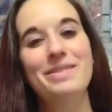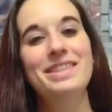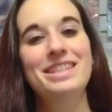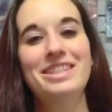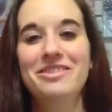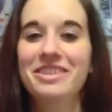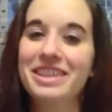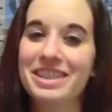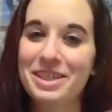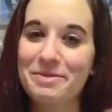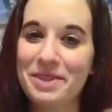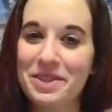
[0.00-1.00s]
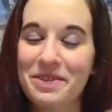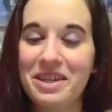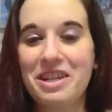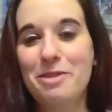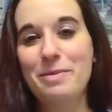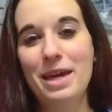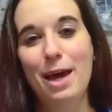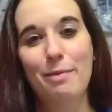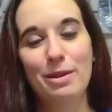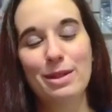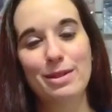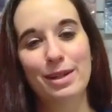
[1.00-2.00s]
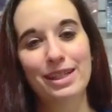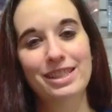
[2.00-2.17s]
by the store anytime this week, and I'll be happy to talk